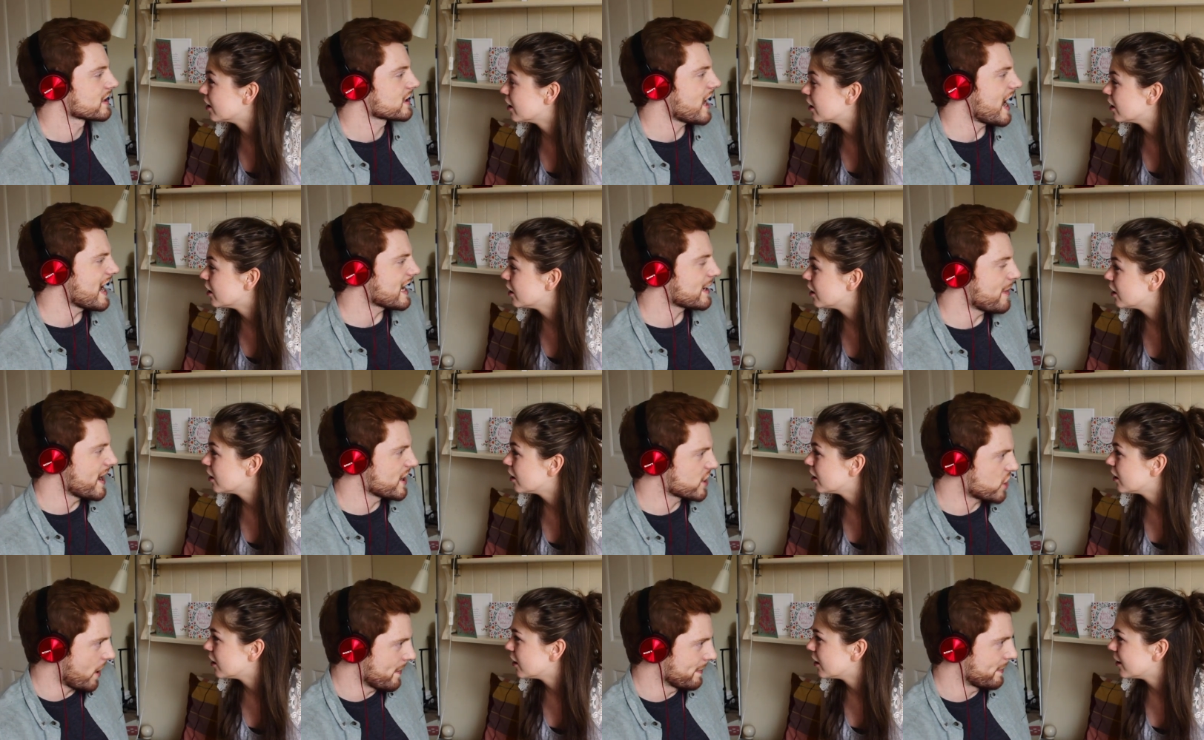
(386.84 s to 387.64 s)
Speaker 1: Take
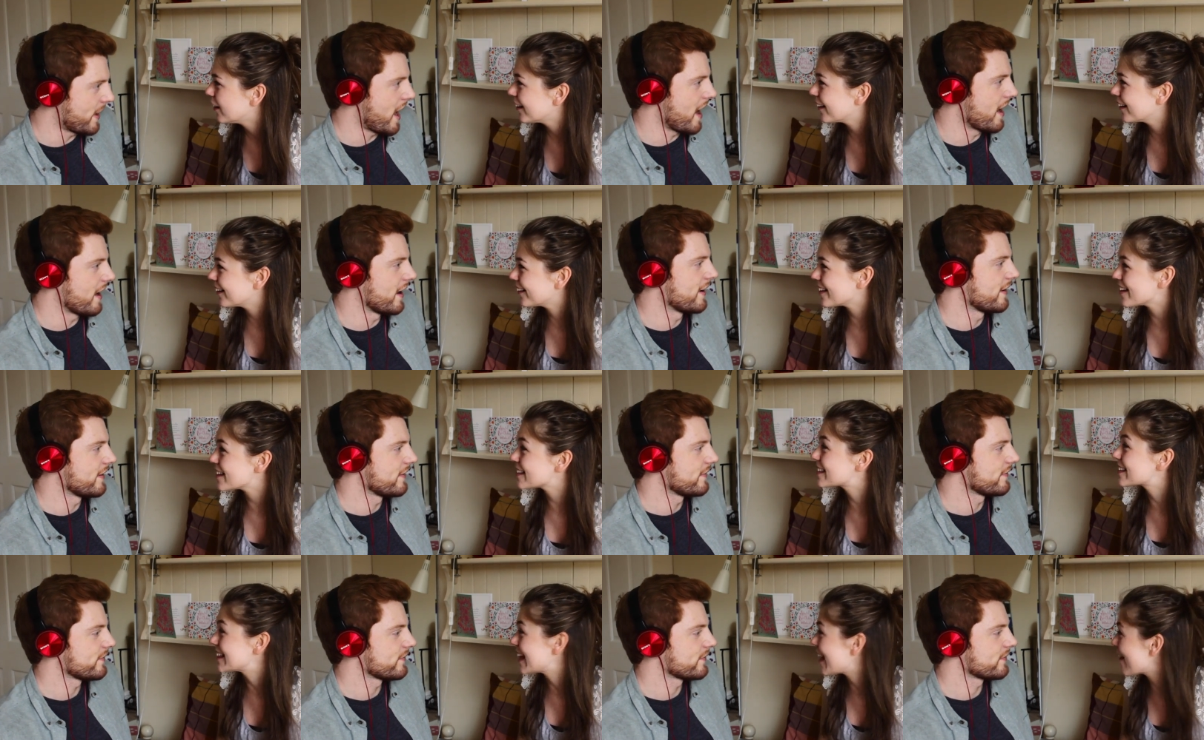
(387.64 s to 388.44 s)
my jumper.
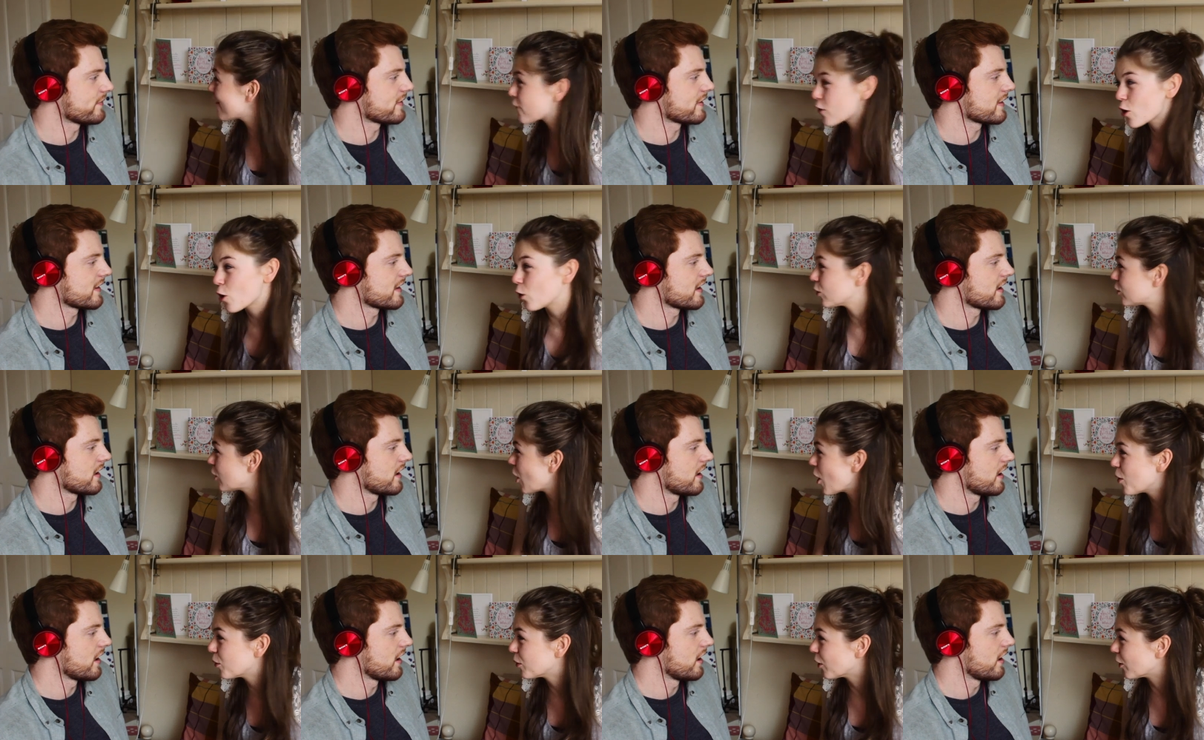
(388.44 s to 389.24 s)
Speaker 2: Sniff your
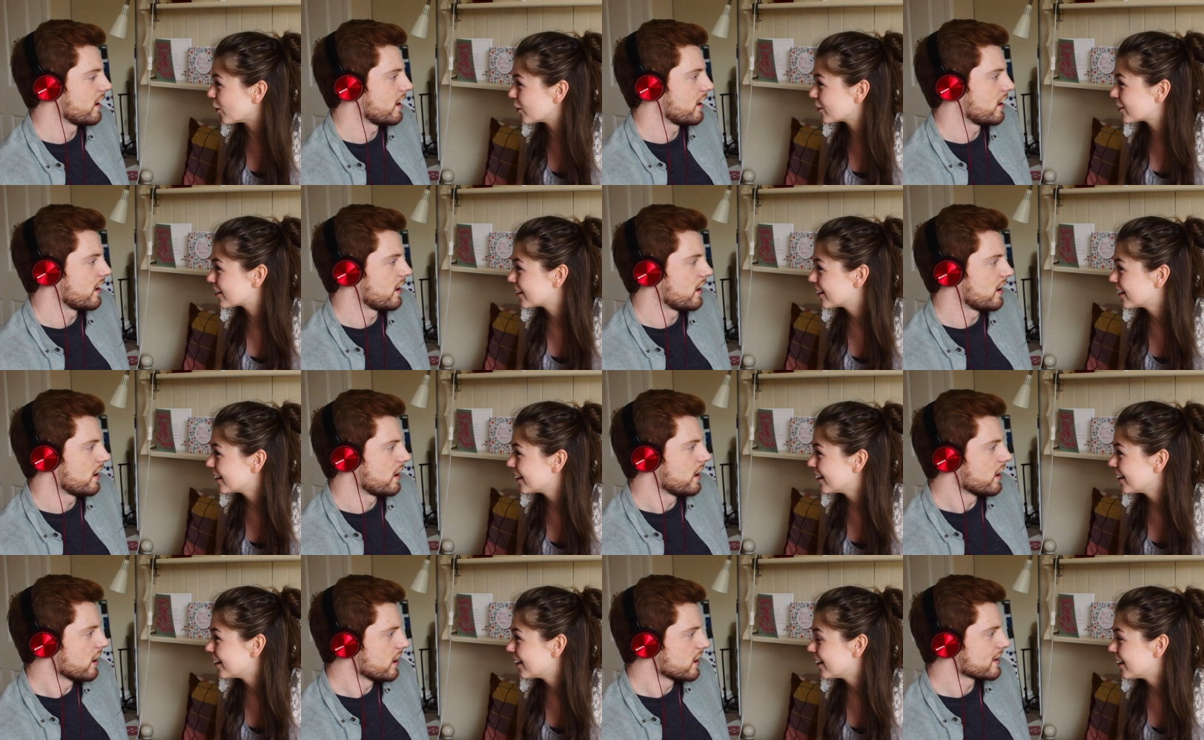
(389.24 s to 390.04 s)
donut.
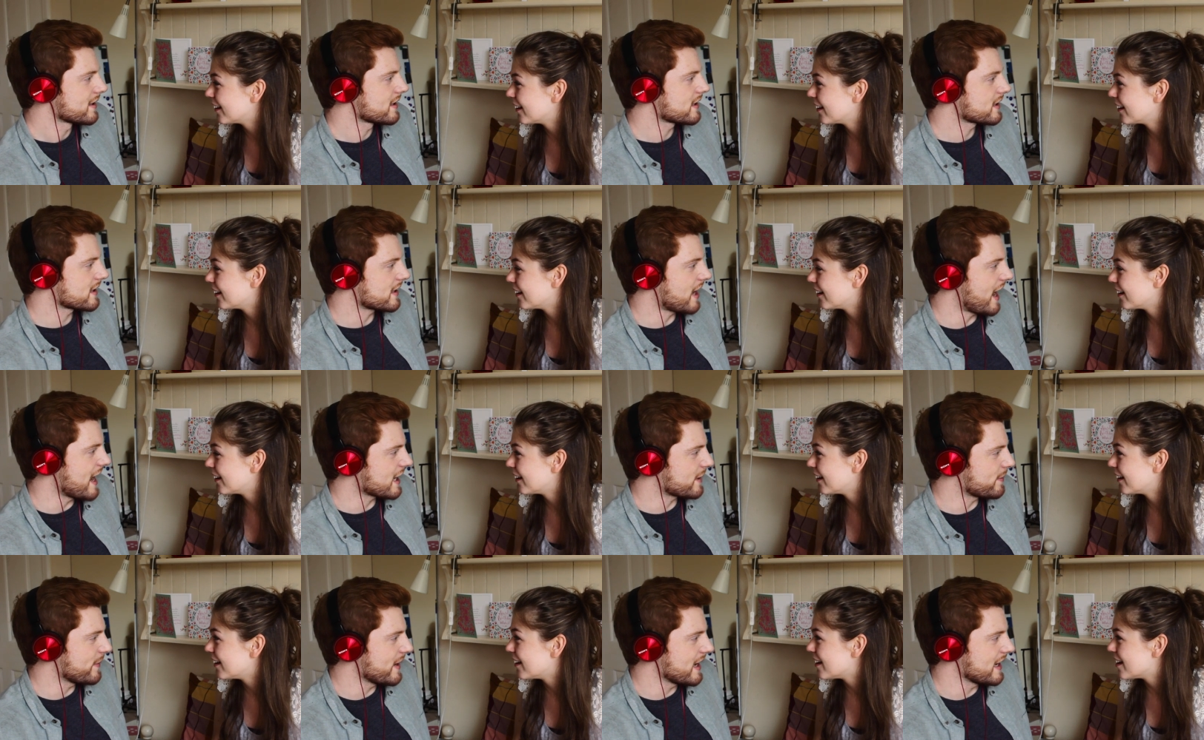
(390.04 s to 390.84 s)

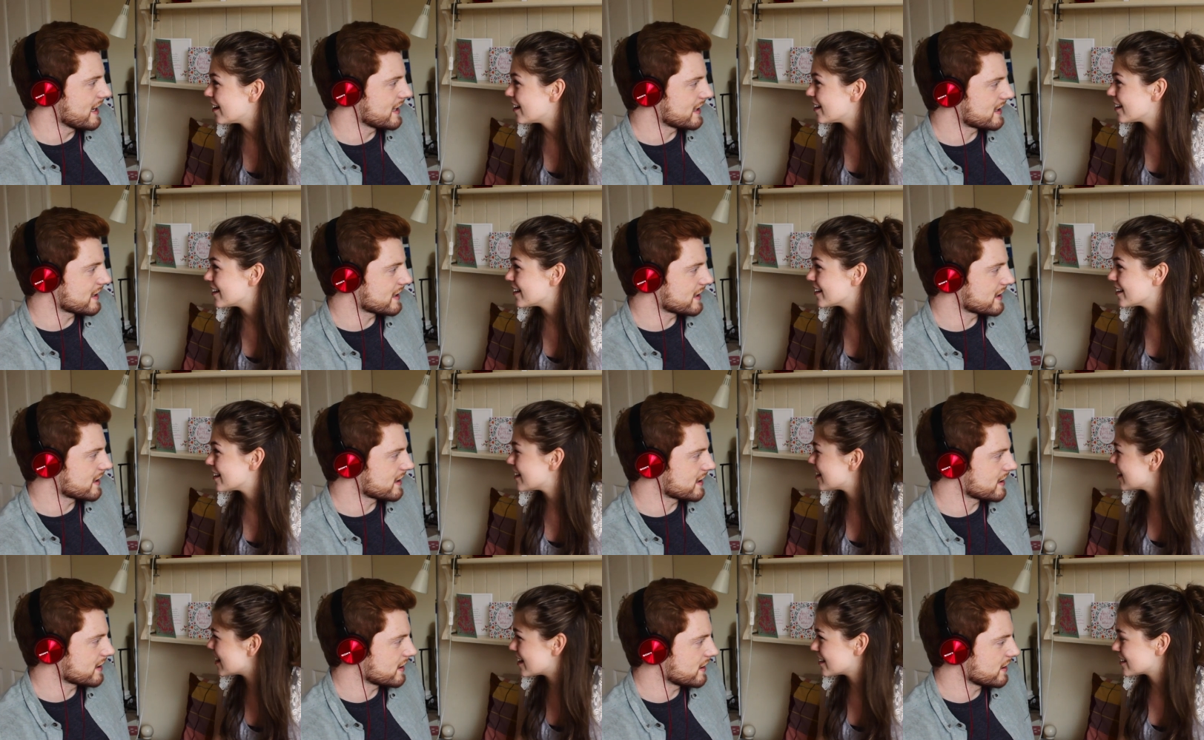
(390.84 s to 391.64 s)
Speaker 1: Take me.
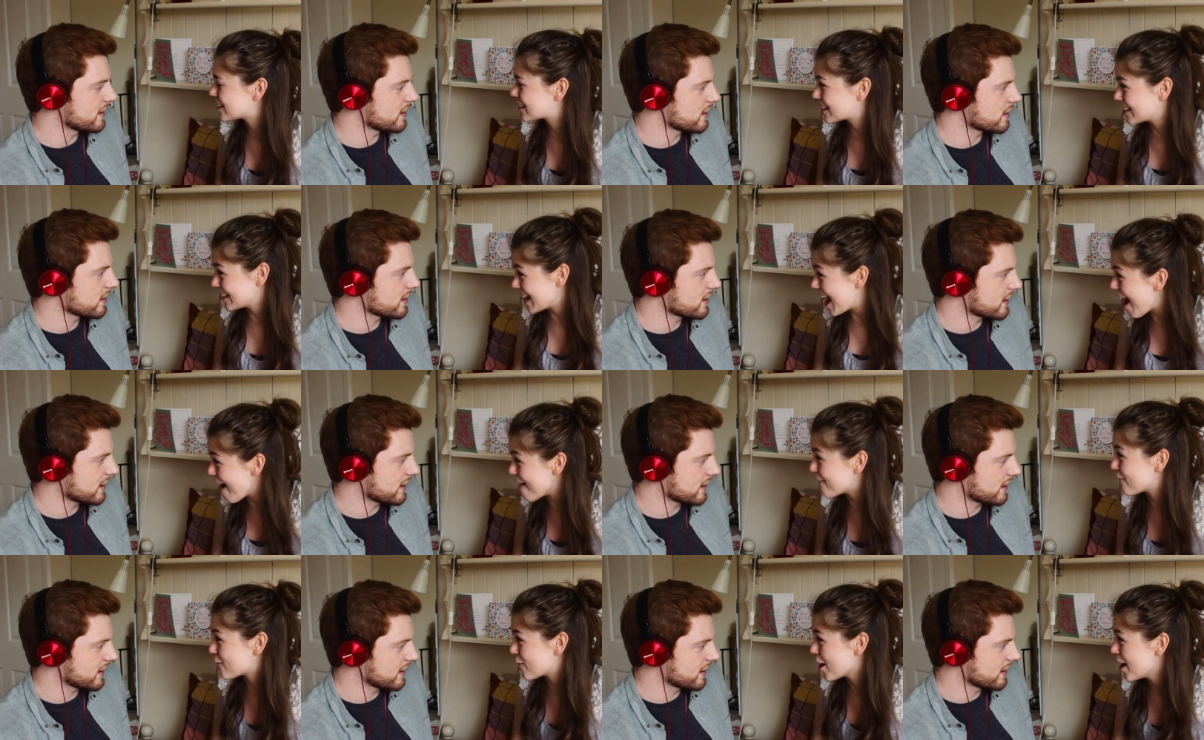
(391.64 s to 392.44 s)

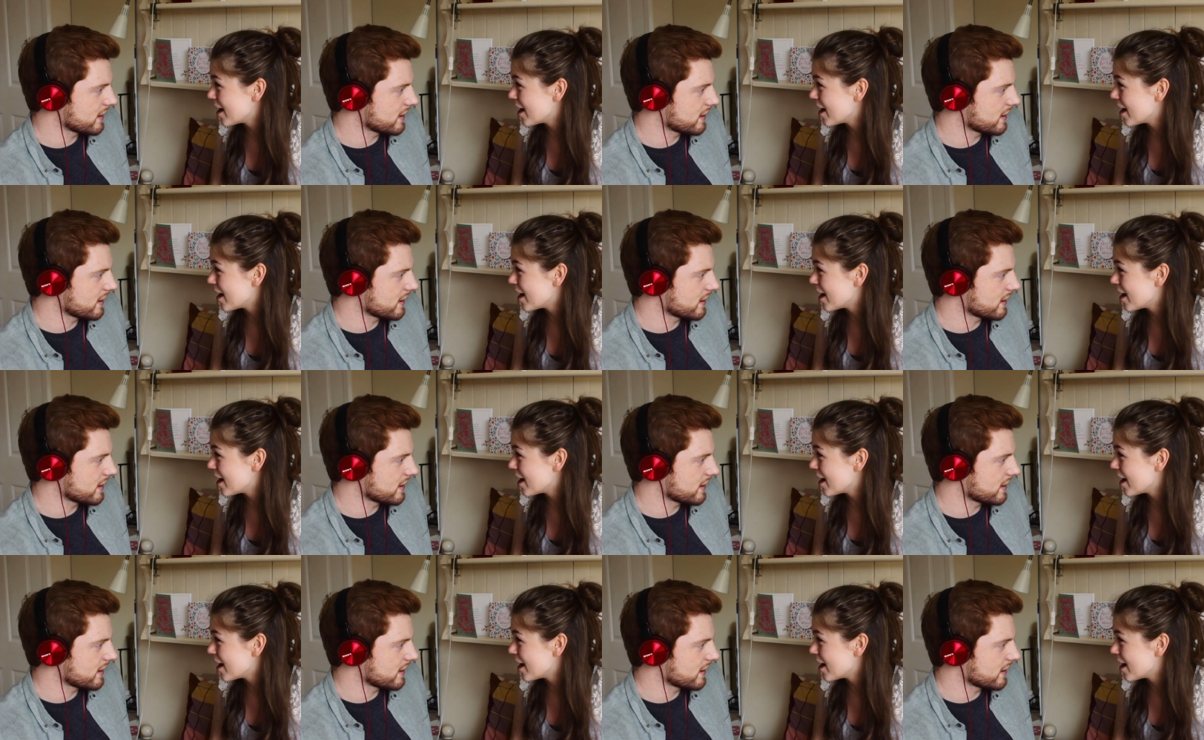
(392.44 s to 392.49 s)
Speaker 2: Sniff.